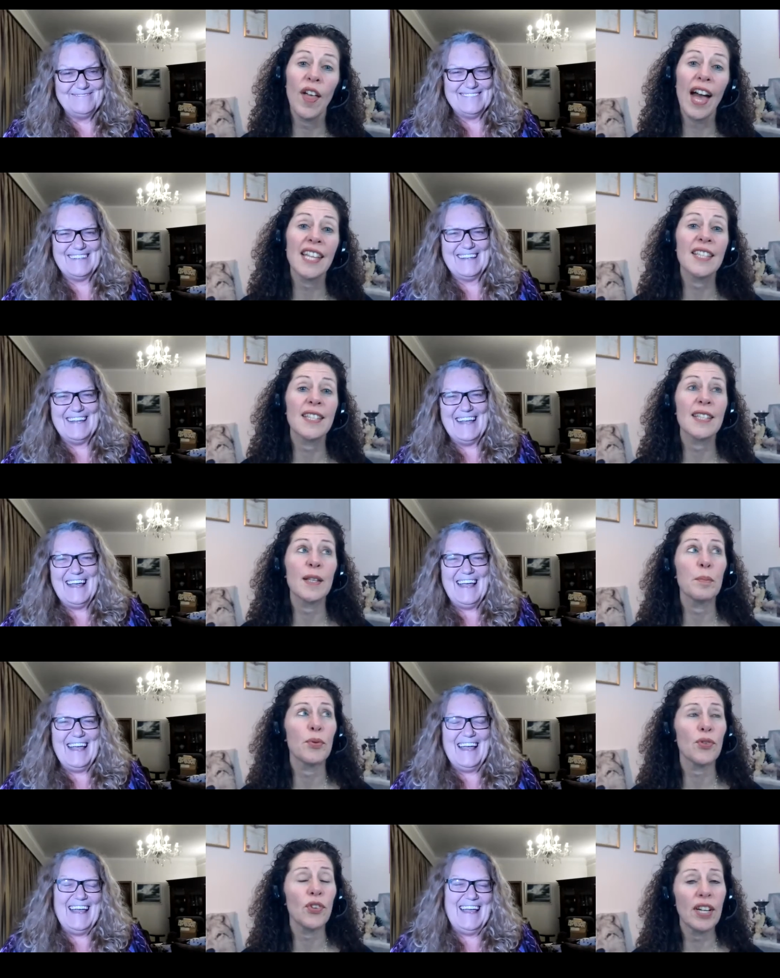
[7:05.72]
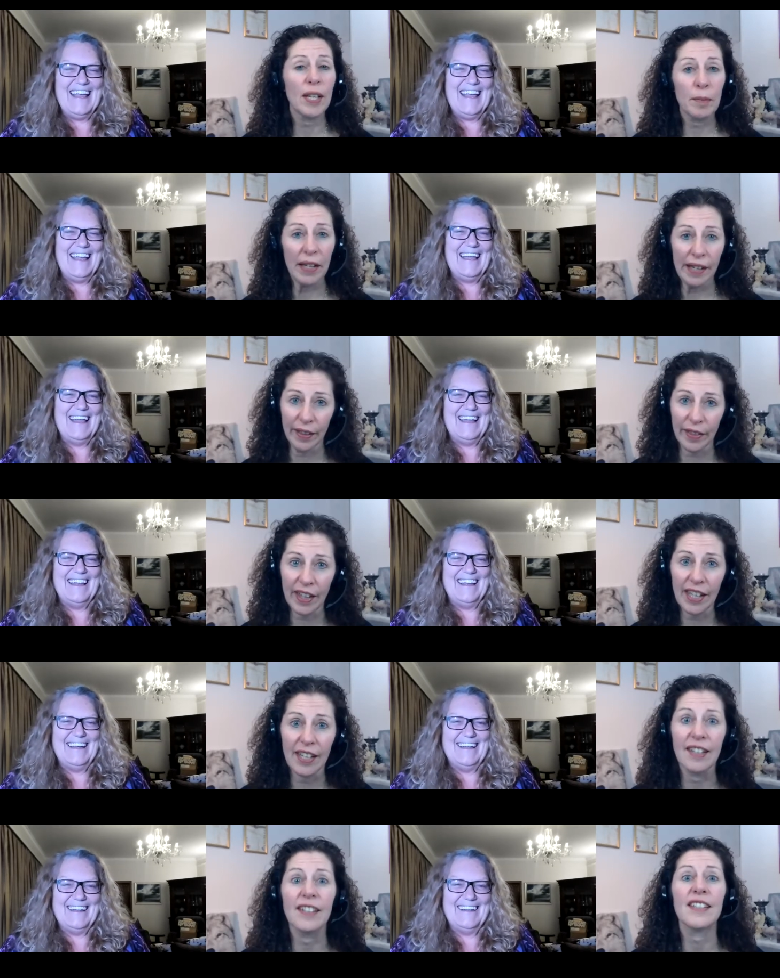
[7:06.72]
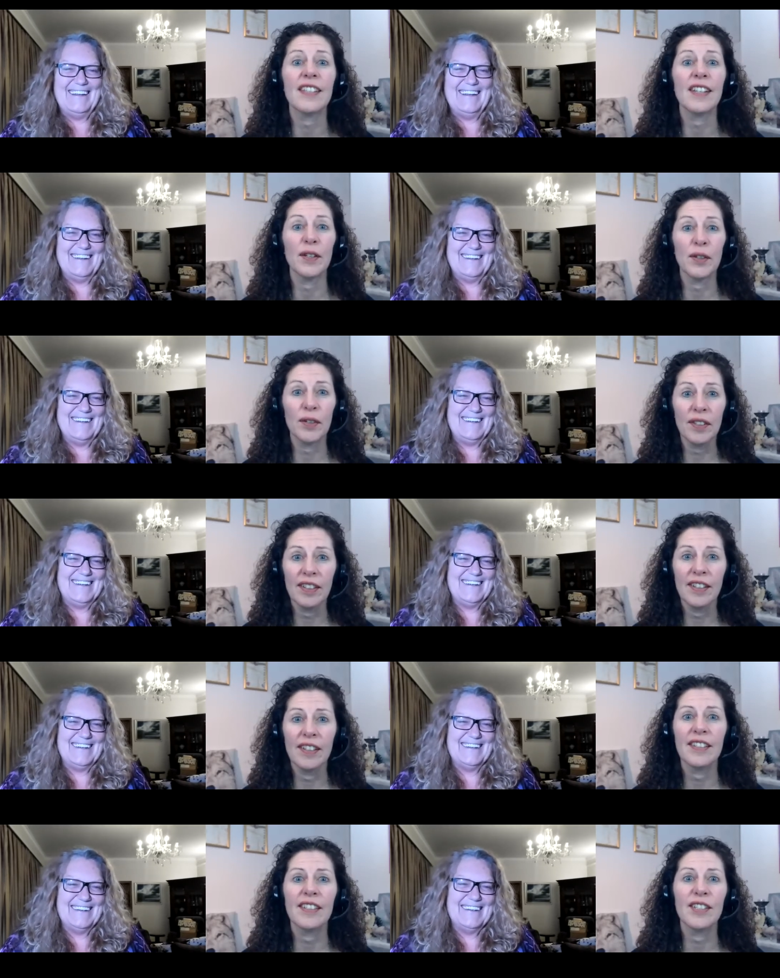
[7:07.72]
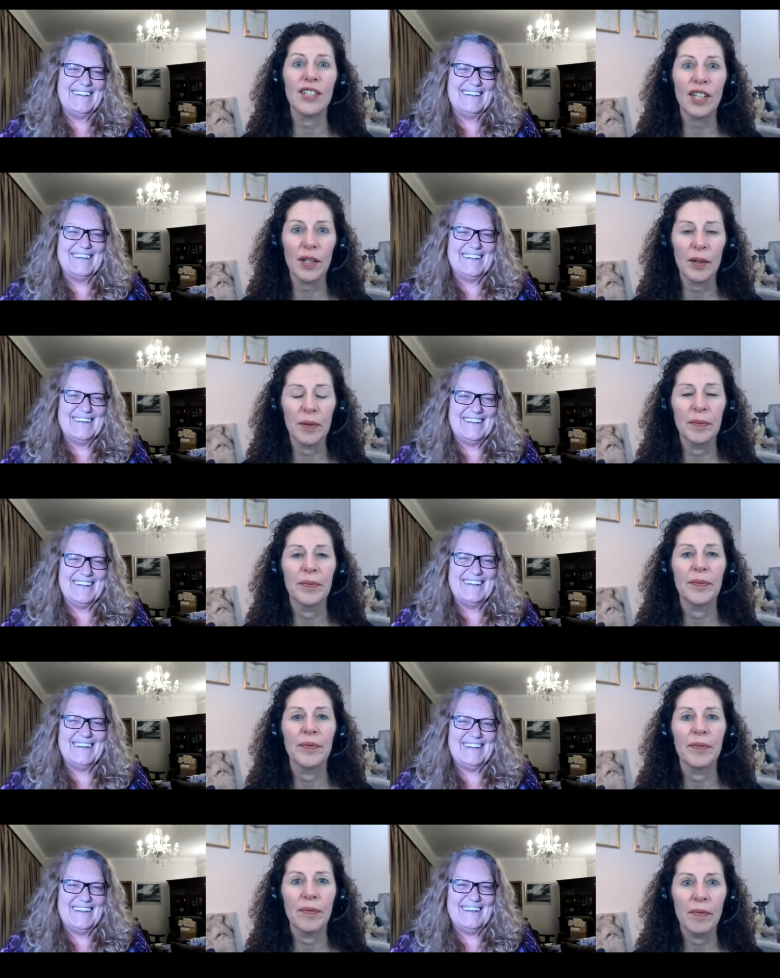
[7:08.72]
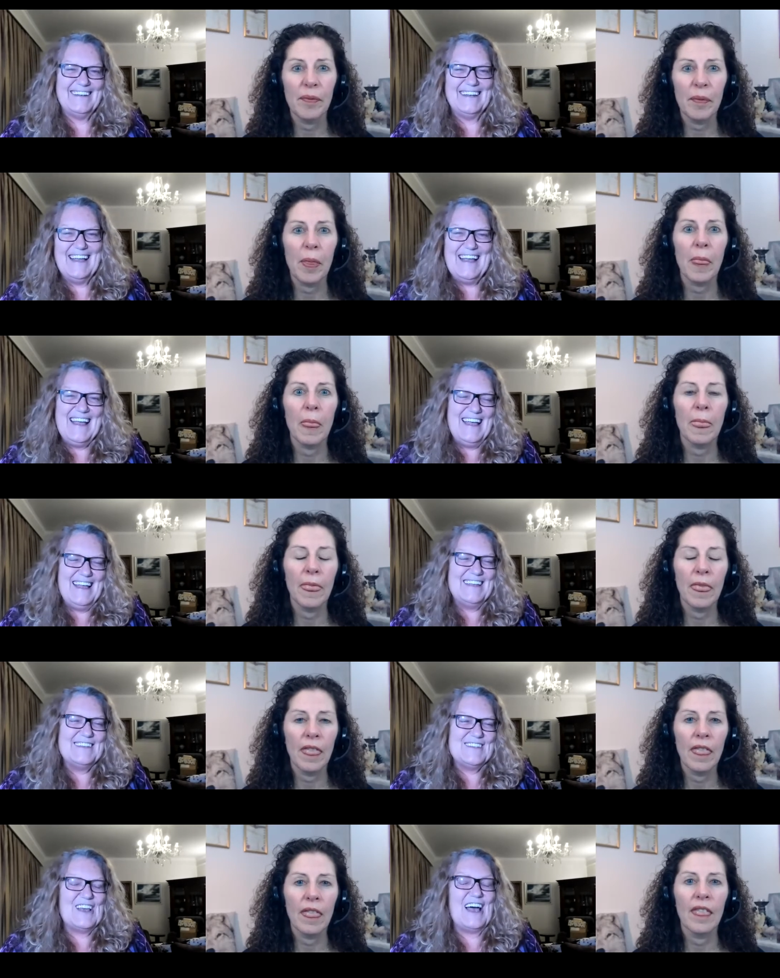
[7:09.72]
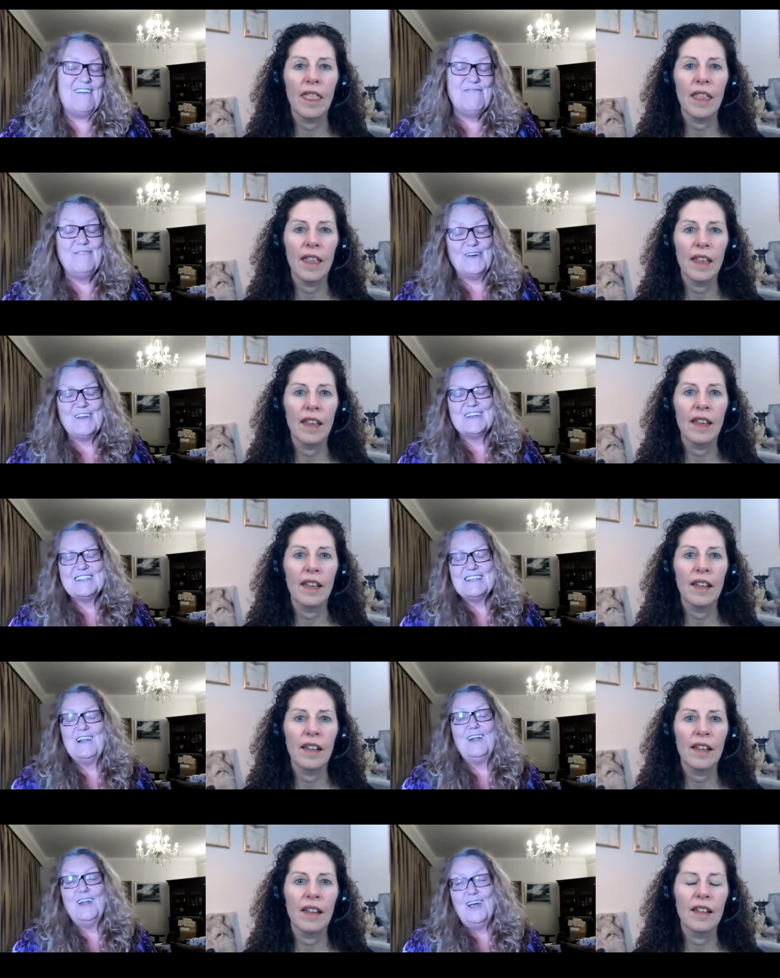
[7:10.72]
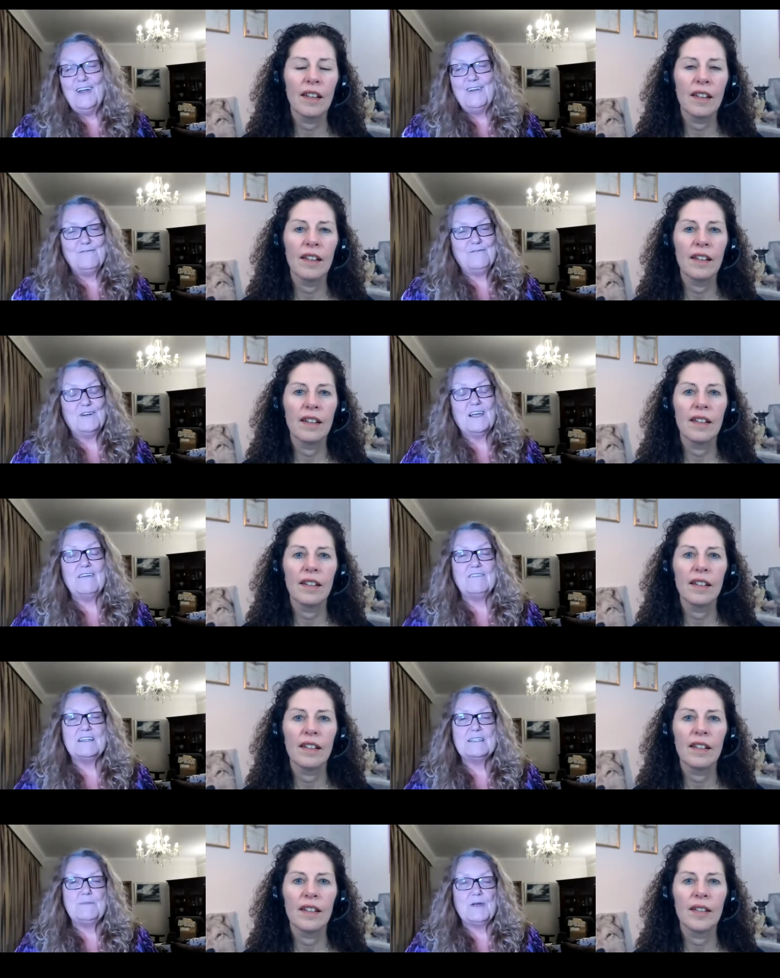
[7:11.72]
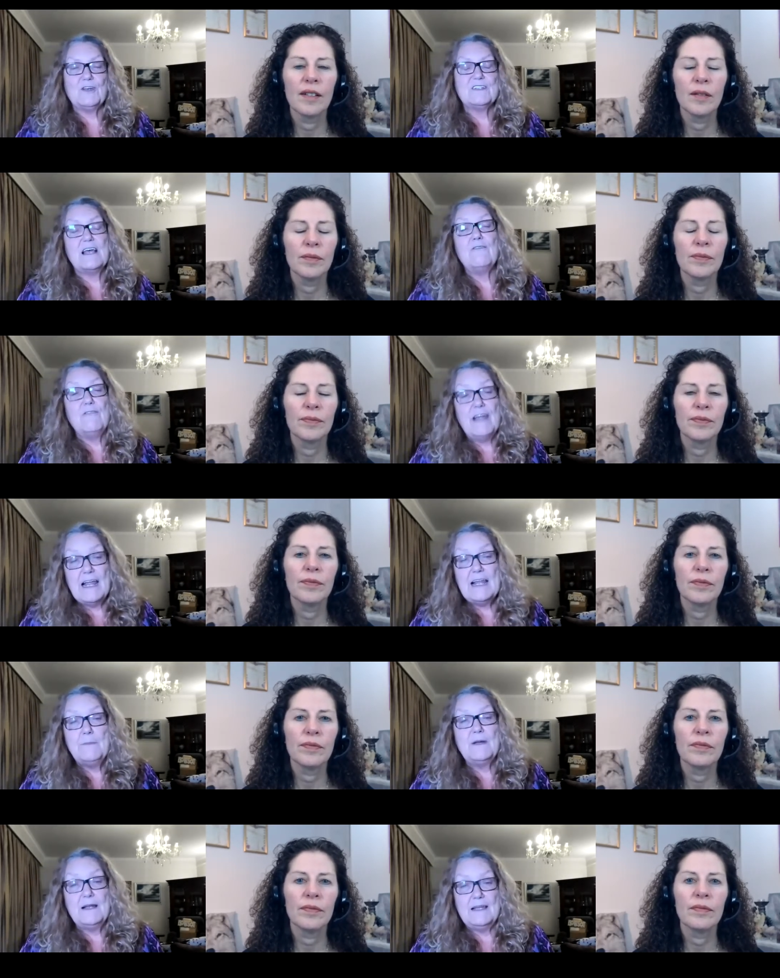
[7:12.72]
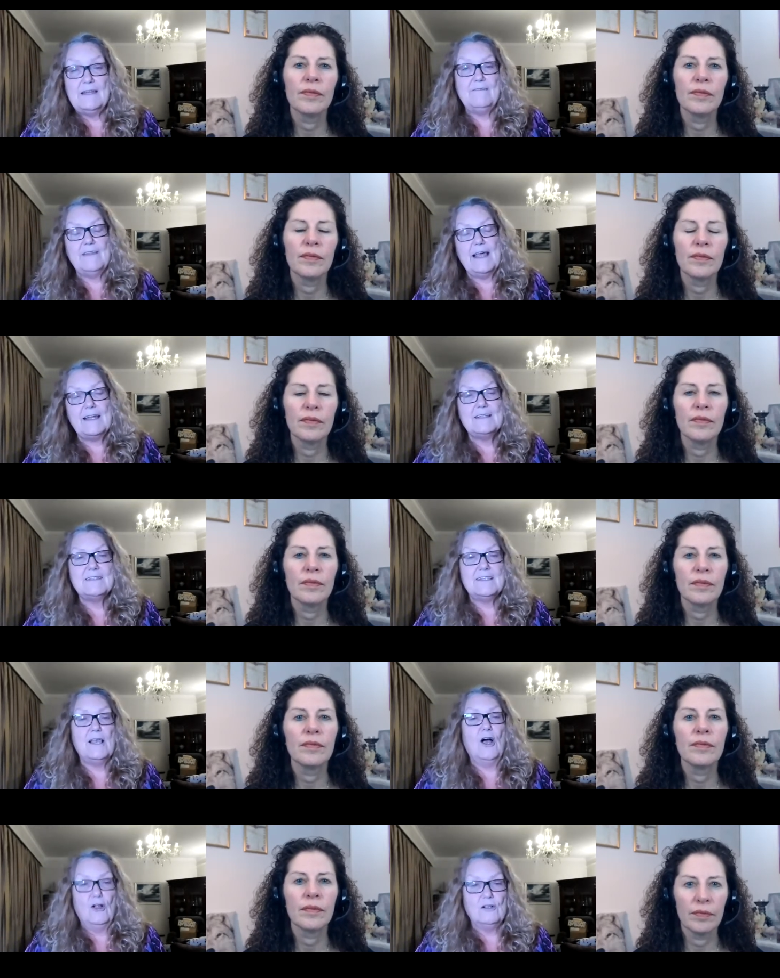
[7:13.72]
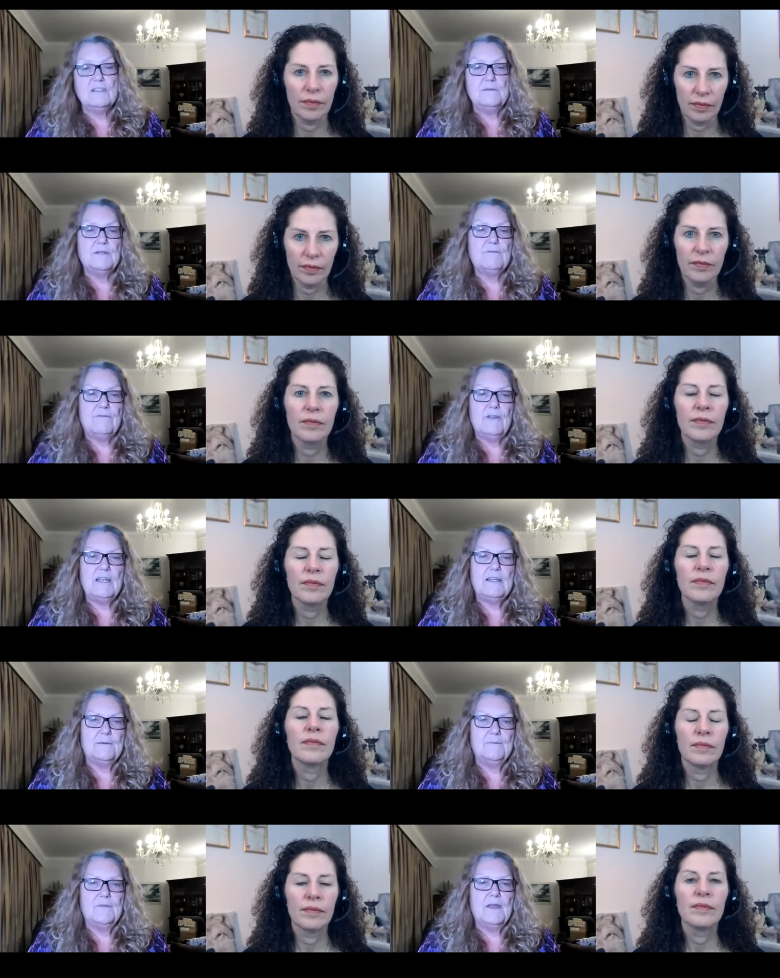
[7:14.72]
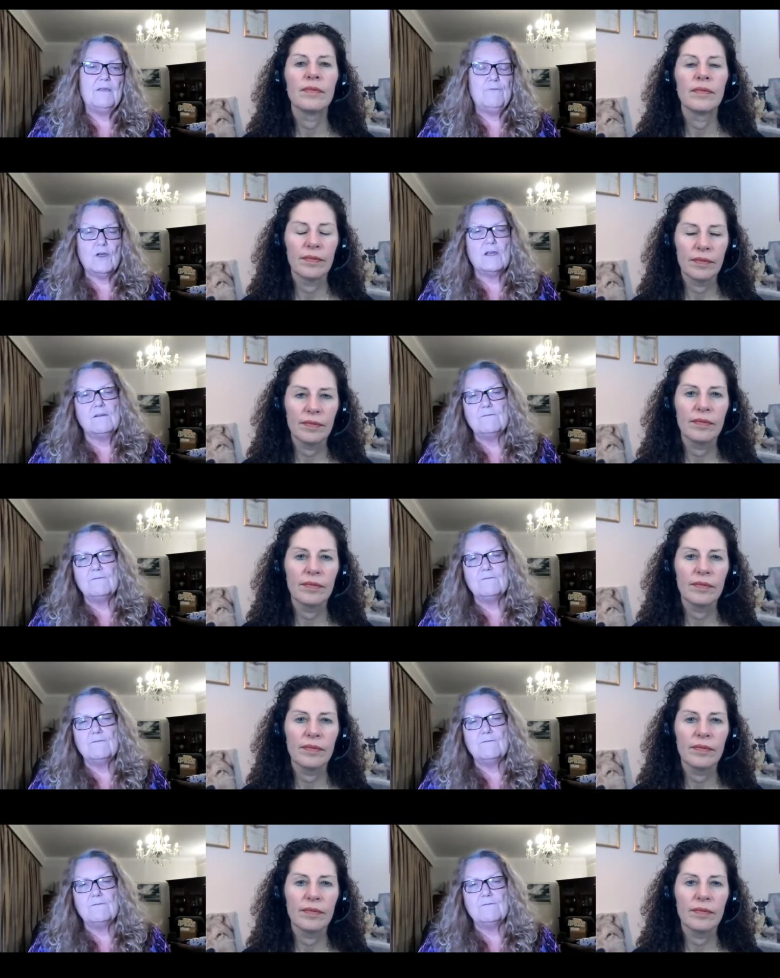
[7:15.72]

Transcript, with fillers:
Speaker 1: that's a pretty big thing to to do. Yeah.
Speaker 2: So I focus a lot on forgiveness because I really believe that is the ultimate freedom if you can